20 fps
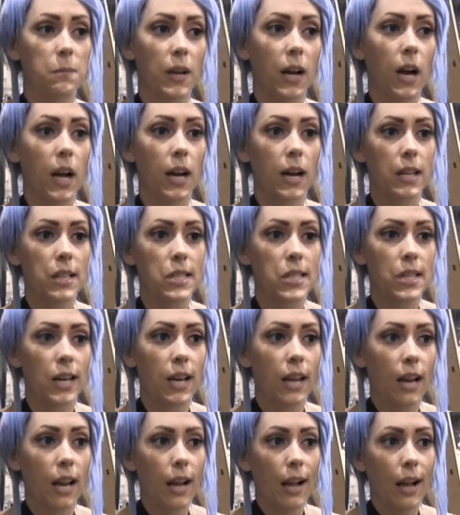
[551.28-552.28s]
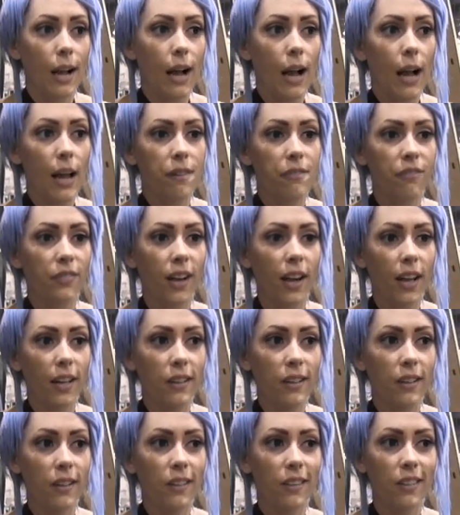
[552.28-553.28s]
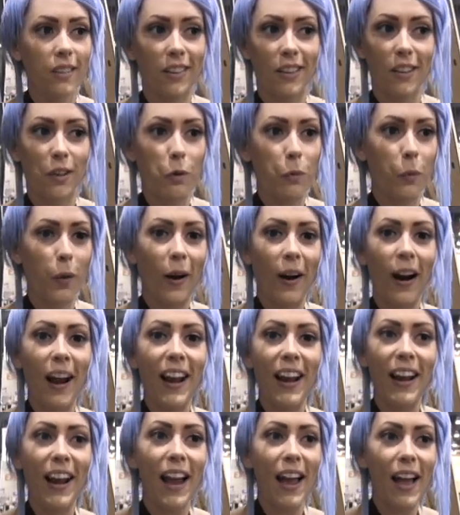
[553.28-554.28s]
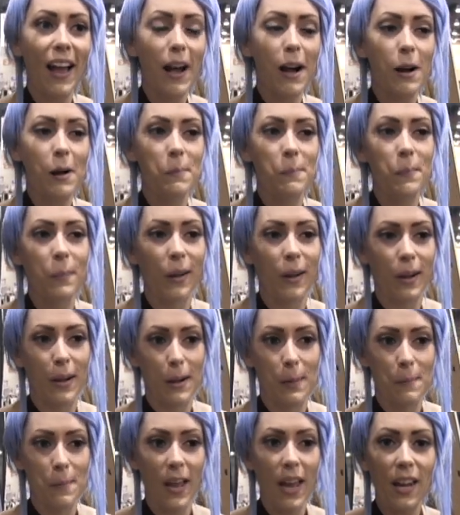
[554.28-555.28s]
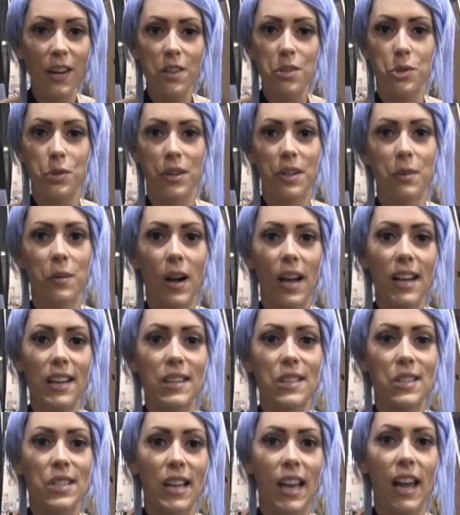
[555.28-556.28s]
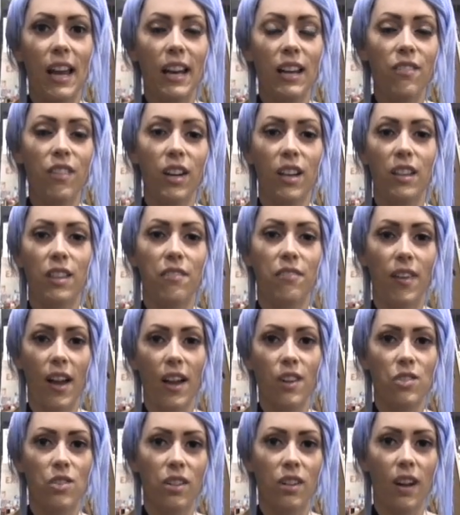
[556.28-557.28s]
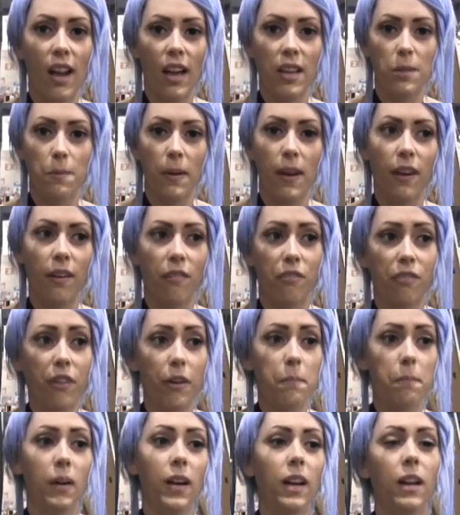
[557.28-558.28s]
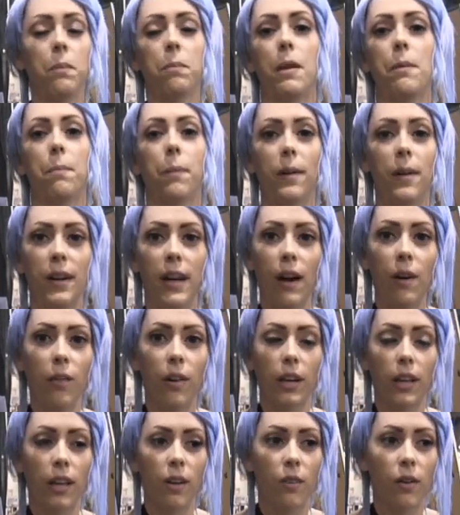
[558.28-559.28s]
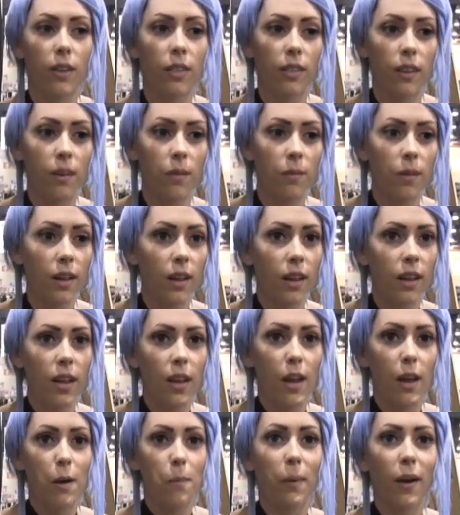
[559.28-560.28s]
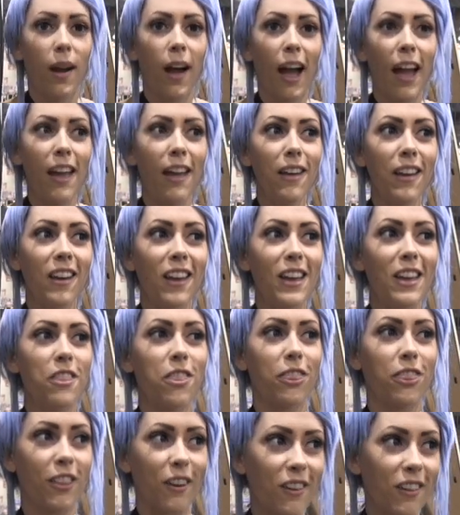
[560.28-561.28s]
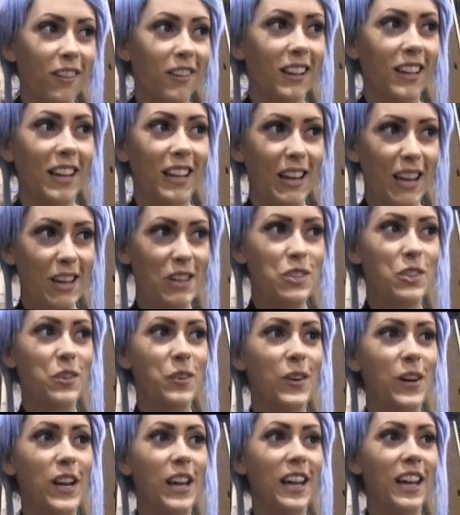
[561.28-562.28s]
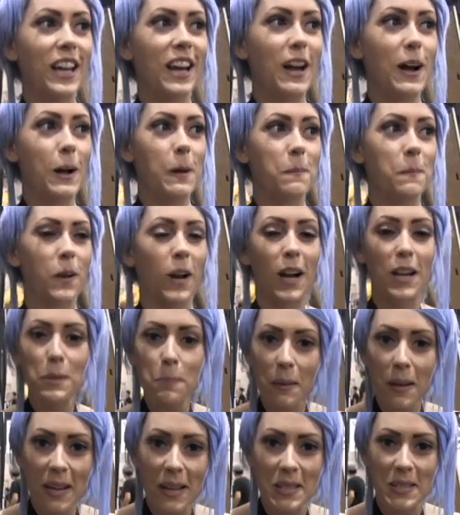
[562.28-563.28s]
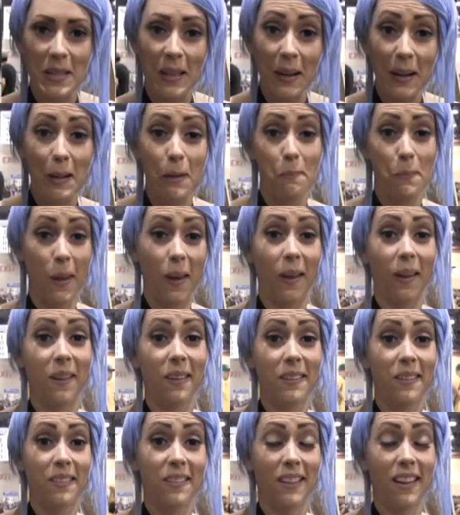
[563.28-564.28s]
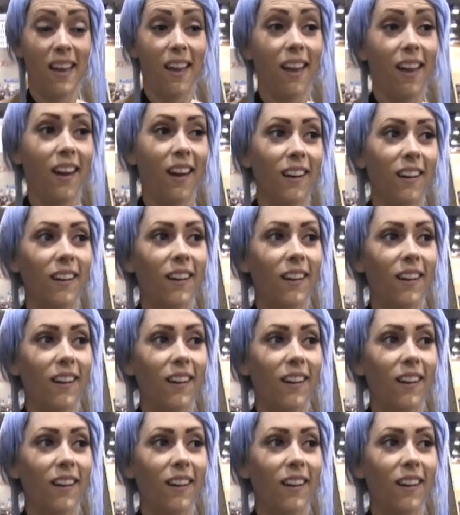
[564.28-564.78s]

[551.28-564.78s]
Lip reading: To be honest, I've gotten where I am industry-wise and even in the fashion aspect from meeting people and networking with them. But I thoroughly enjoy cosplay. Is getting big. And